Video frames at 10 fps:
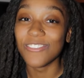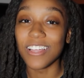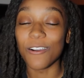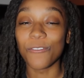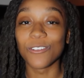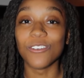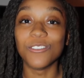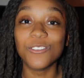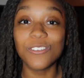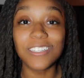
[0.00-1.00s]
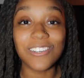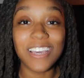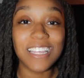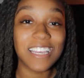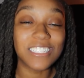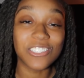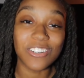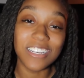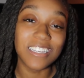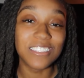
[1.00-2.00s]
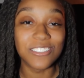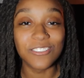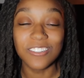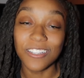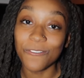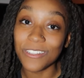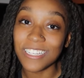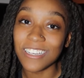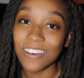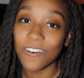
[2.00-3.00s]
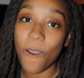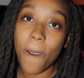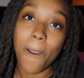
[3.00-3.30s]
Without further ado, let's go ahead and get straight into the video.